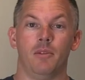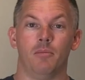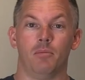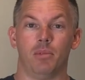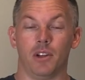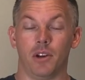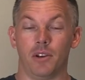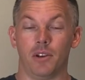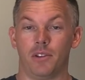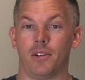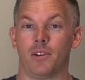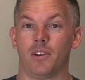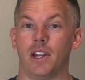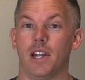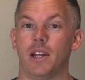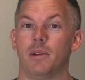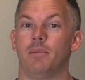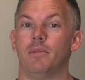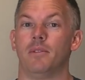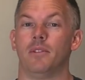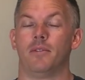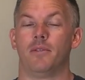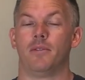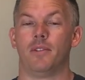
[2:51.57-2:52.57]
blow their
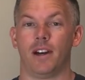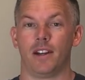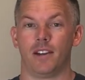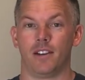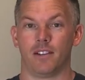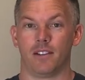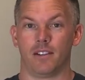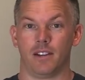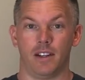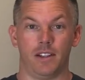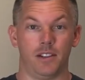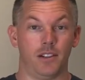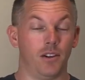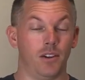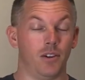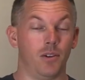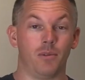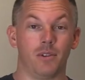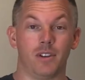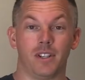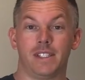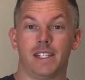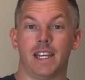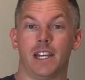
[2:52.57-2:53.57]
amplifier and don't
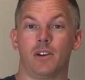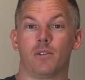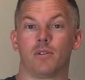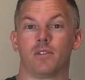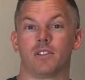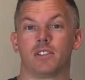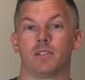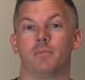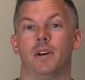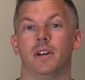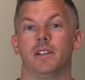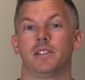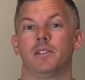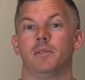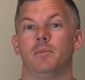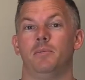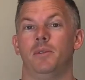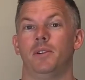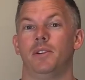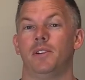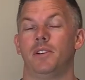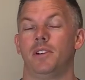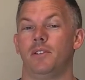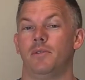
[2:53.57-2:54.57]
want to take
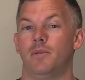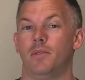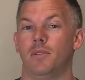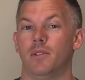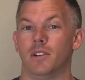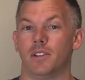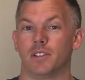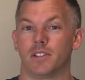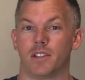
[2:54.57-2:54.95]
responsibility for it.